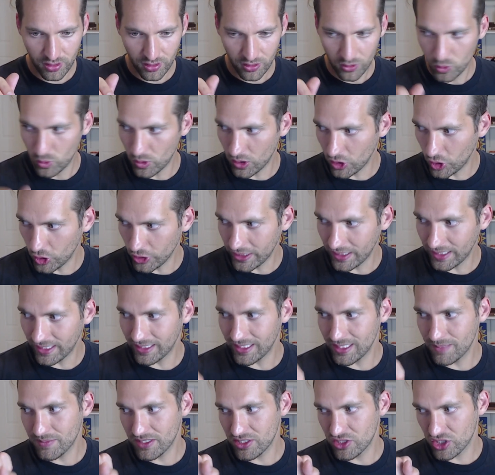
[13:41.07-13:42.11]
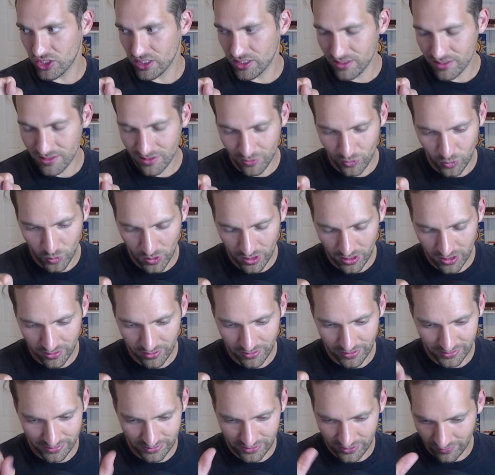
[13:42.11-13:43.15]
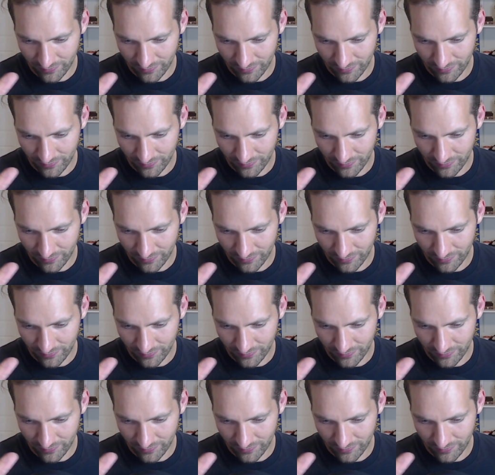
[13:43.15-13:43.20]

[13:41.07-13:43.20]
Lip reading: who are looking at images, who are